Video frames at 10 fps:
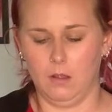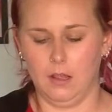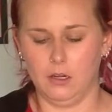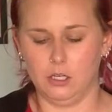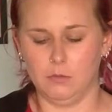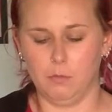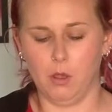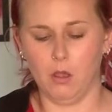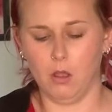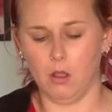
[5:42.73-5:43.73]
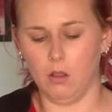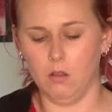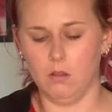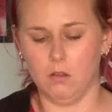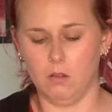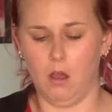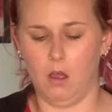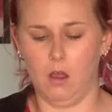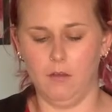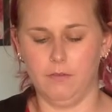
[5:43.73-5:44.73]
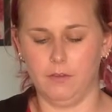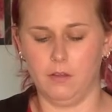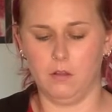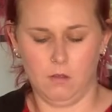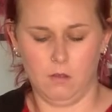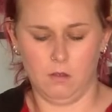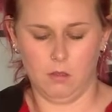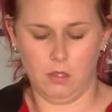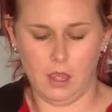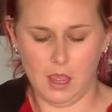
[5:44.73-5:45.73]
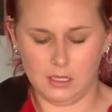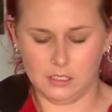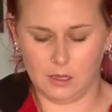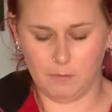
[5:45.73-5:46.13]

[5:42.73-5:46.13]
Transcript: and just pull off the husk.